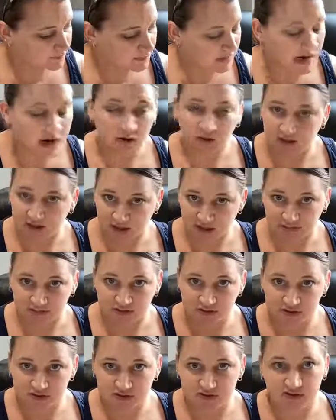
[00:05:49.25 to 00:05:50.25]
Outlet
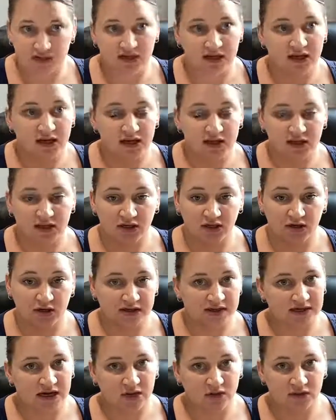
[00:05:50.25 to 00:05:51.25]
covers and the
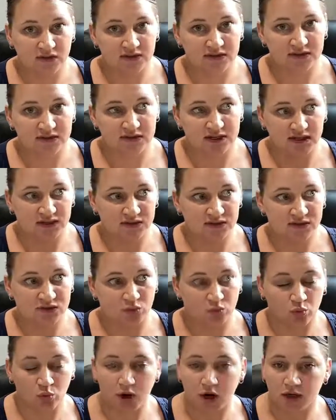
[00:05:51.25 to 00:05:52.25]
correct outlets next to
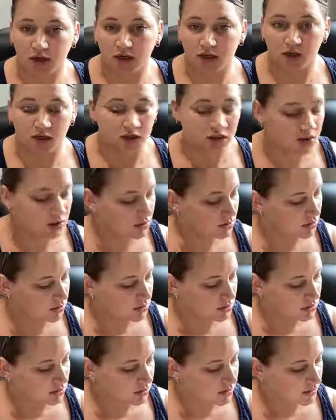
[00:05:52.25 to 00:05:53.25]
water.
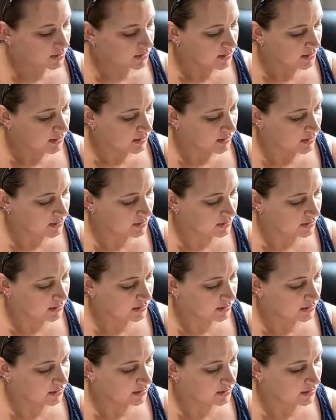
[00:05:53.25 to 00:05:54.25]
And
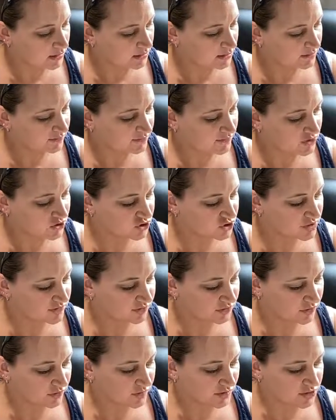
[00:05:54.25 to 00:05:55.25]
then the function of
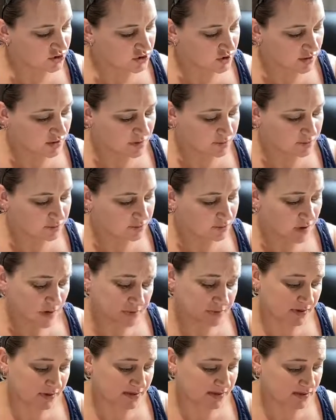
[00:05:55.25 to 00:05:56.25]
your electronic
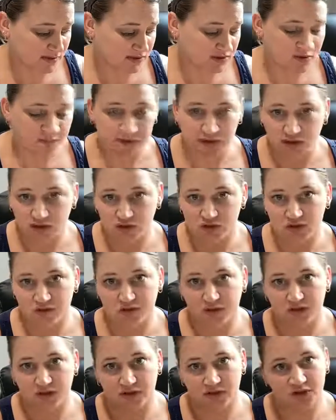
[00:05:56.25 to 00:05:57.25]
appliances, so making sure
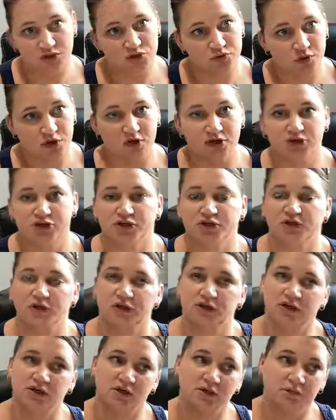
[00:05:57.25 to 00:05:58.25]
that your dishwasher
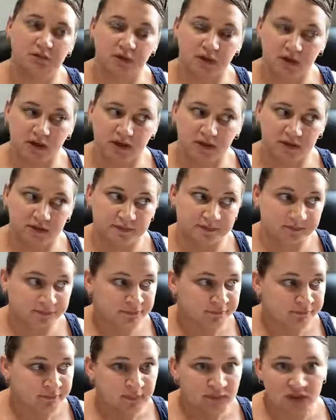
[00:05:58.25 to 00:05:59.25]
and your
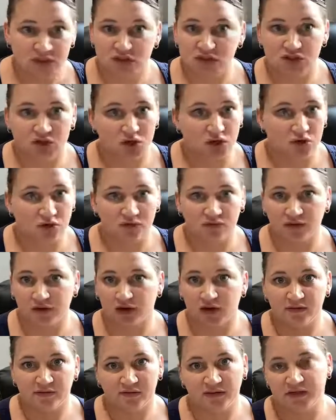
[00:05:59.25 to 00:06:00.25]
stove or
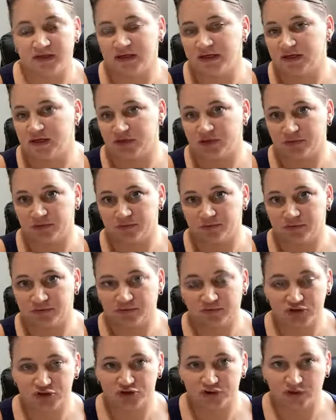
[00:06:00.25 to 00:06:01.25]
oven and your
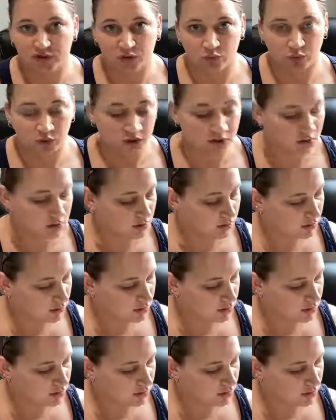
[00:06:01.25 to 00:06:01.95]
refrigerator work.